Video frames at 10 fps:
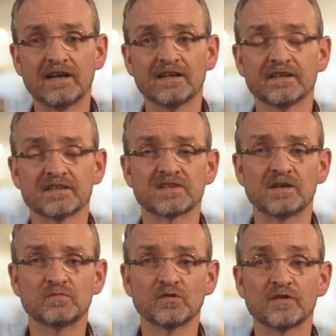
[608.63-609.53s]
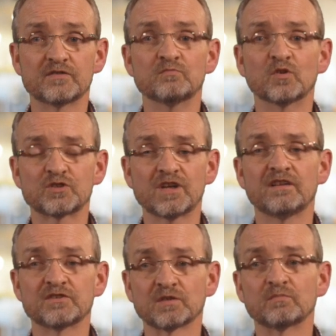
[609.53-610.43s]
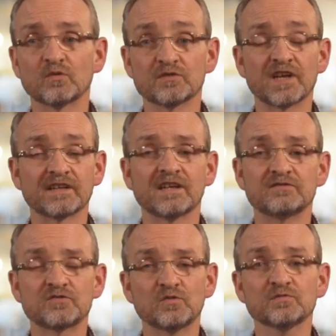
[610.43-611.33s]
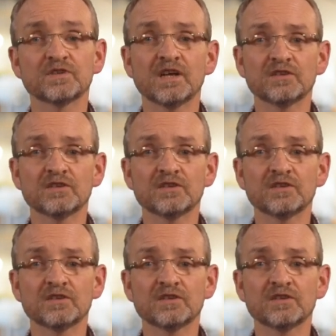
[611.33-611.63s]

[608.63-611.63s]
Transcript: an example, or a more challenging project and told,